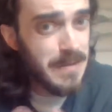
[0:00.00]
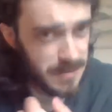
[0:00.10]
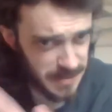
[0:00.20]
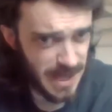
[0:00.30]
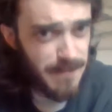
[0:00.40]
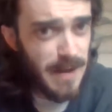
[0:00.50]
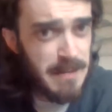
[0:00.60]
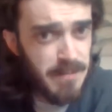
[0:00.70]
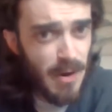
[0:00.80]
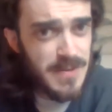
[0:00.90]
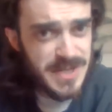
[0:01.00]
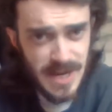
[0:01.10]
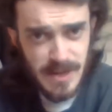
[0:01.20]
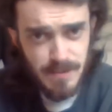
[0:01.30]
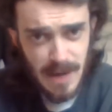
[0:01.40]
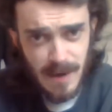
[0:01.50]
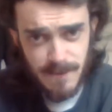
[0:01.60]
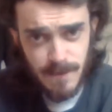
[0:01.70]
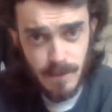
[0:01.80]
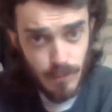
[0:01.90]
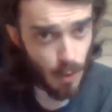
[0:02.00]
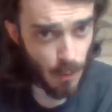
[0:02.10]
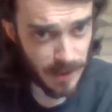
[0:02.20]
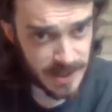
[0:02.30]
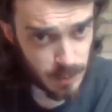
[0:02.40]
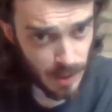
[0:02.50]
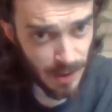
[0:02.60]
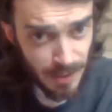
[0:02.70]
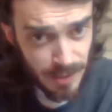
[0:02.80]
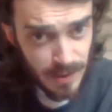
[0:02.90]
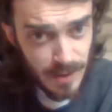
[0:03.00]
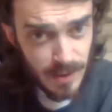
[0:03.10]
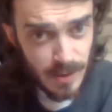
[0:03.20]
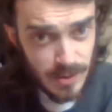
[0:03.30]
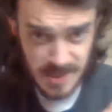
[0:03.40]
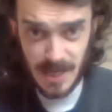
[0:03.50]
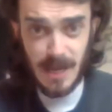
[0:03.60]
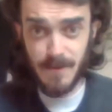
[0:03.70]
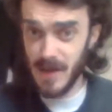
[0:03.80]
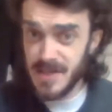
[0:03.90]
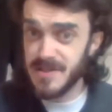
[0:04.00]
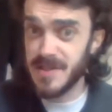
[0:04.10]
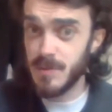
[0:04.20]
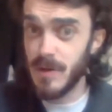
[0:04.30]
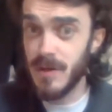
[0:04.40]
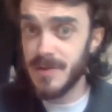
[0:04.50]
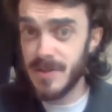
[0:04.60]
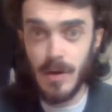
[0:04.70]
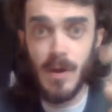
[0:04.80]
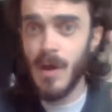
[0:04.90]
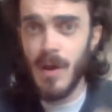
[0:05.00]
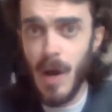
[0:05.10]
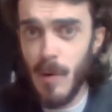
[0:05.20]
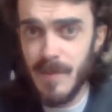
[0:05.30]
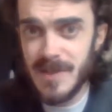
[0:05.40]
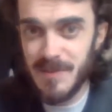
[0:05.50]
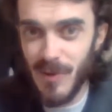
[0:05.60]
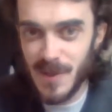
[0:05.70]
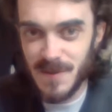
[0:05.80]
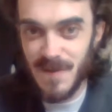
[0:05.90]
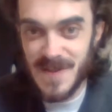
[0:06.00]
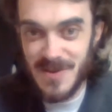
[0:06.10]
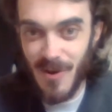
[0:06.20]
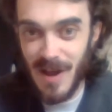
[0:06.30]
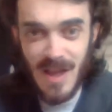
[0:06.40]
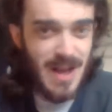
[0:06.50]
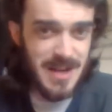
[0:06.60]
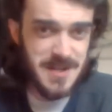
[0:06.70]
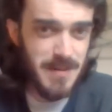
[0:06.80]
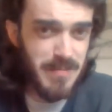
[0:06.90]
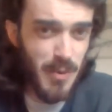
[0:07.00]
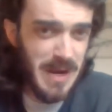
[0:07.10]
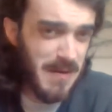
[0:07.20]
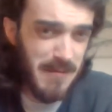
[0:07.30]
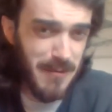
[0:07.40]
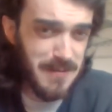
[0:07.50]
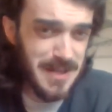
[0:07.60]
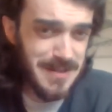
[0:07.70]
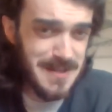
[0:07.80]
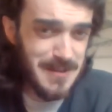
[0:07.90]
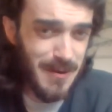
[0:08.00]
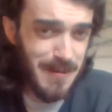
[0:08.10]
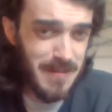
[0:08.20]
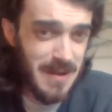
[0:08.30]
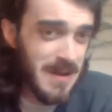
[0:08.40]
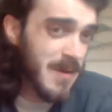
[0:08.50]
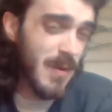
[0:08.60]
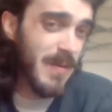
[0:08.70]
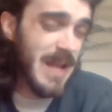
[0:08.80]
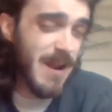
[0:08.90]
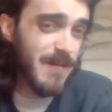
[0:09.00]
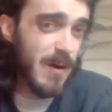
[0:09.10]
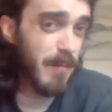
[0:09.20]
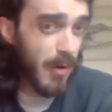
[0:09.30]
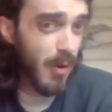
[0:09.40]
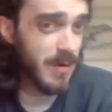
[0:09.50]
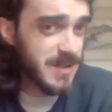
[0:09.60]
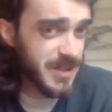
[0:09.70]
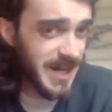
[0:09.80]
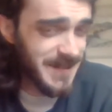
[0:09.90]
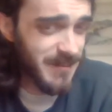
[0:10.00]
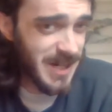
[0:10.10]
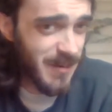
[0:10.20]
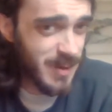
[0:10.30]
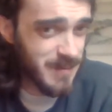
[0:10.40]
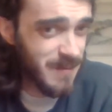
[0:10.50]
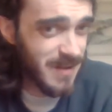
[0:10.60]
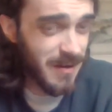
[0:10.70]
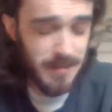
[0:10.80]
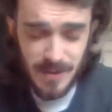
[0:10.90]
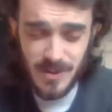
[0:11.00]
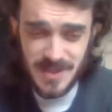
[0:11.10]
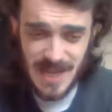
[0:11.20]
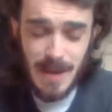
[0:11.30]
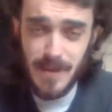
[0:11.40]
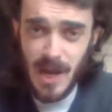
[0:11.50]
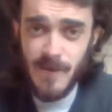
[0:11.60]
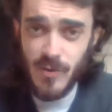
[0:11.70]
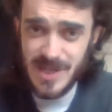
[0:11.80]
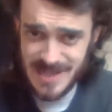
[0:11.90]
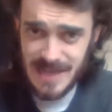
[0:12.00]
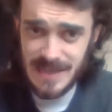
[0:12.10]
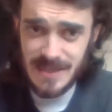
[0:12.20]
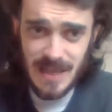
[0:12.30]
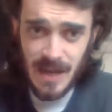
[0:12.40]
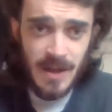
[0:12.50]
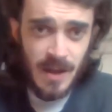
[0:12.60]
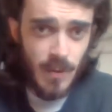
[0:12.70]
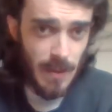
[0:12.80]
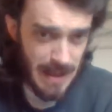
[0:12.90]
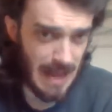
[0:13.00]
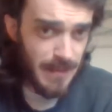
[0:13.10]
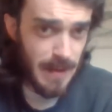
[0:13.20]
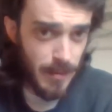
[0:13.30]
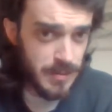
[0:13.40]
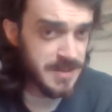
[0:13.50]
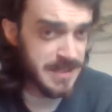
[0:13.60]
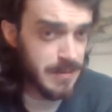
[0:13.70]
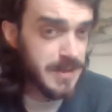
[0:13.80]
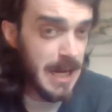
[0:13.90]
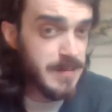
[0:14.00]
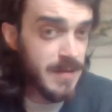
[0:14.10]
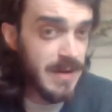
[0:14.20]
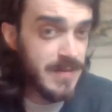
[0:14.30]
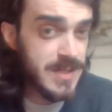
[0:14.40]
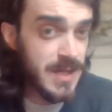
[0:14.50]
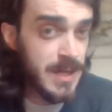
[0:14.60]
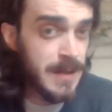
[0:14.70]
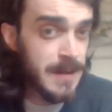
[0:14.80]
Does the FA buy the stadium back for more than it's worth? Because they're selling it for less than it's worth. So I wouldn't be surprised if this guy, at some point in not 5-10 years' time, when the NFL blocks the Jacksonville Jaguars move to London, because the NBA have already stated that when they had their Boston Celtic games over here this year,